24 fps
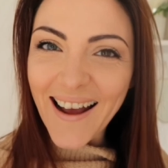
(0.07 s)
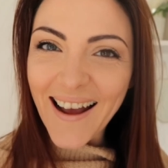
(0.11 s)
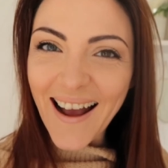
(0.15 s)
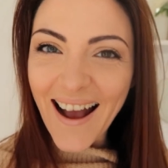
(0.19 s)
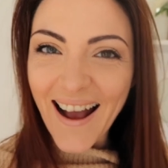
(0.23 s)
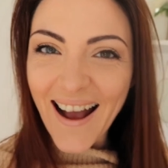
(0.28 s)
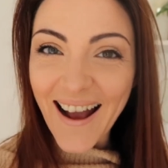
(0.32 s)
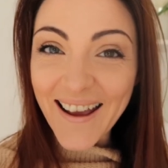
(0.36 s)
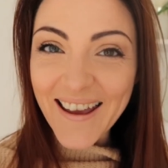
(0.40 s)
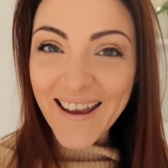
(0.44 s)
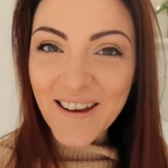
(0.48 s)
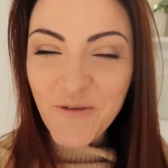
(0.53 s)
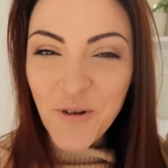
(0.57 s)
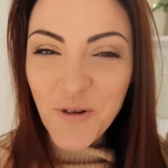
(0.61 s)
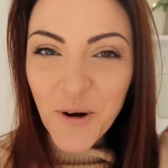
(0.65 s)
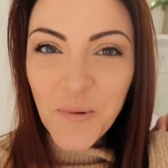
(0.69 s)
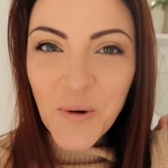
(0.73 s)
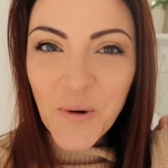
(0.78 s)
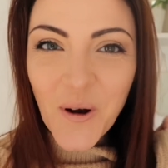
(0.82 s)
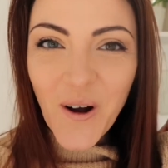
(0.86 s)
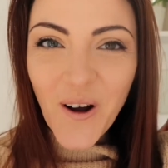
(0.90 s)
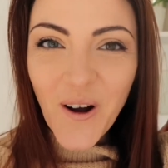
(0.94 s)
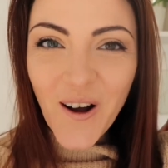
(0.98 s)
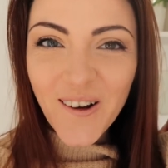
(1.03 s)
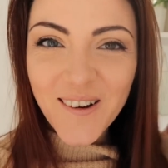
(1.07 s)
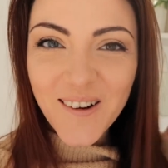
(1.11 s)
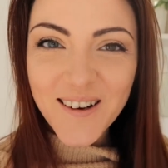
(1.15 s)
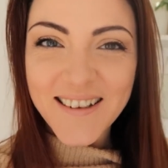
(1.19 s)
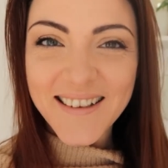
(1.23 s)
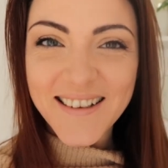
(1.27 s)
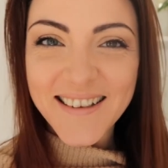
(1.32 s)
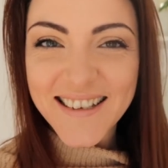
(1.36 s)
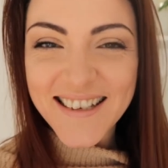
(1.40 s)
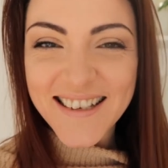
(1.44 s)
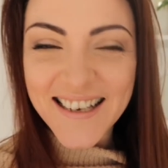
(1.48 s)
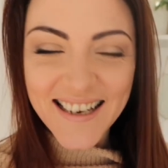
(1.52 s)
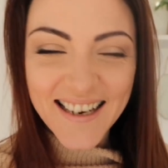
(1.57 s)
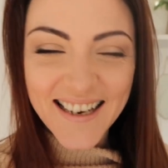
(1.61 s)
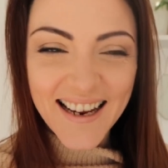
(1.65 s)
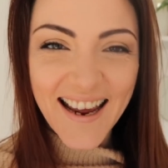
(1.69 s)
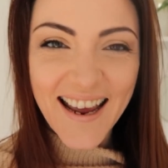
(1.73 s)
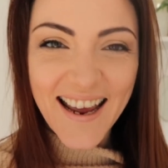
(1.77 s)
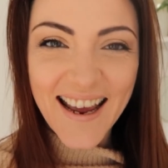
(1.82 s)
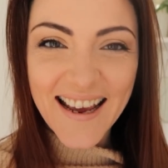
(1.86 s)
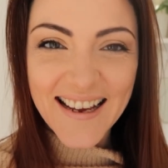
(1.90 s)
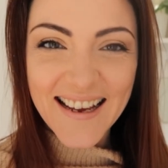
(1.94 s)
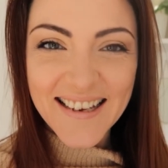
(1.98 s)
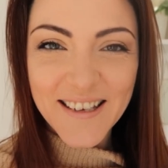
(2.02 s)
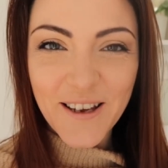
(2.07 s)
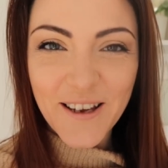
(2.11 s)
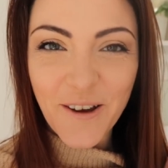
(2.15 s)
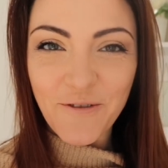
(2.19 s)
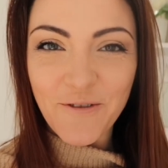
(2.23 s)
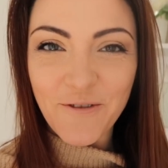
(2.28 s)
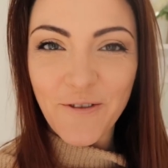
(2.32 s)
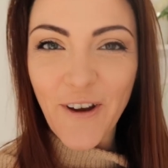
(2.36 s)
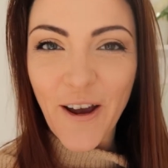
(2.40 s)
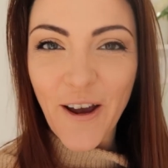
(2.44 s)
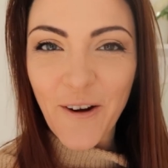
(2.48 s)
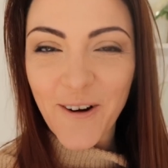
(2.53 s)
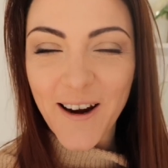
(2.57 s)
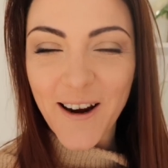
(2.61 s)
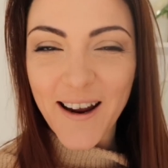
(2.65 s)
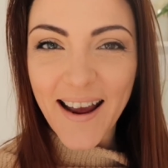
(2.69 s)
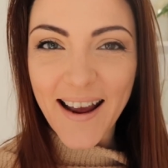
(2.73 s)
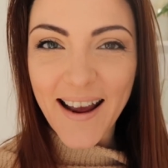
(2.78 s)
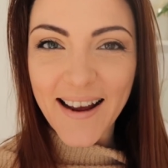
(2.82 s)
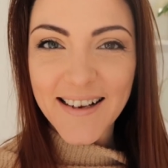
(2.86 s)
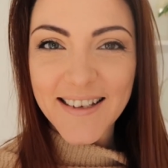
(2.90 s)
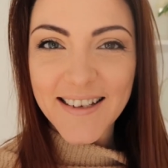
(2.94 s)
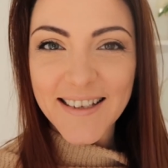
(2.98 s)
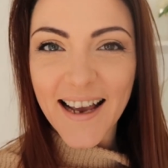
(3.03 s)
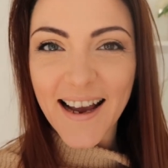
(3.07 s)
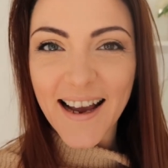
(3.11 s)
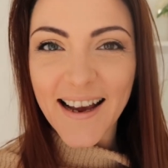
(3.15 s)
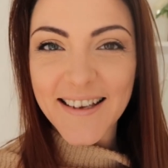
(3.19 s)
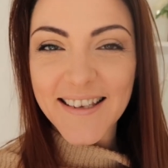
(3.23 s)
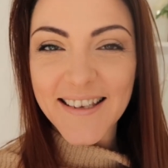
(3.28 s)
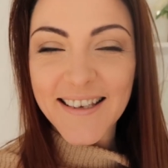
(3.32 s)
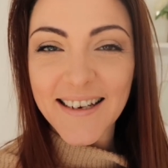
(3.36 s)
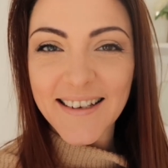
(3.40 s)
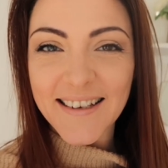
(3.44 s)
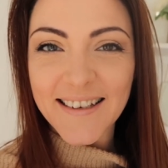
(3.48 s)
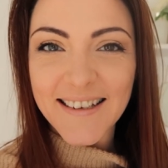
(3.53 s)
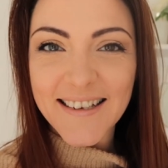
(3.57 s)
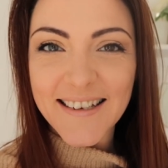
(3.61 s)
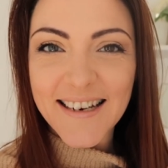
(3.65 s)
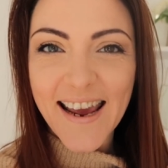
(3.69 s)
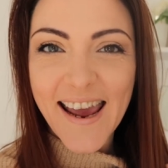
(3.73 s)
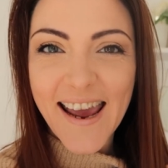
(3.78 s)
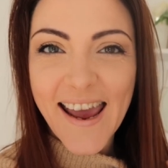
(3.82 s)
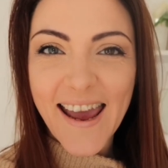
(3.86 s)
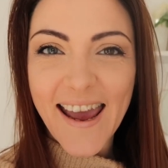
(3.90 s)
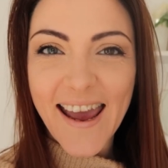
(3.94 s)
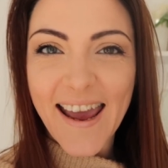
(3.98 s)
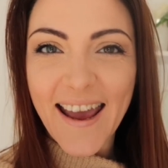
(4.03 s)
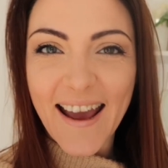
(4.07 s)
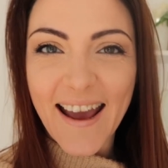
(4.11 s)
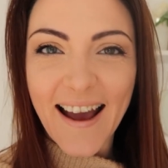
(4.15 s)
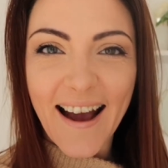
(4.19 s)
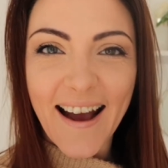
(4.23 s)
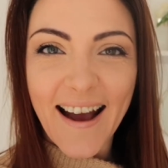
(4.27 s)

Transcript: Hi everyone, today is a very exciting day.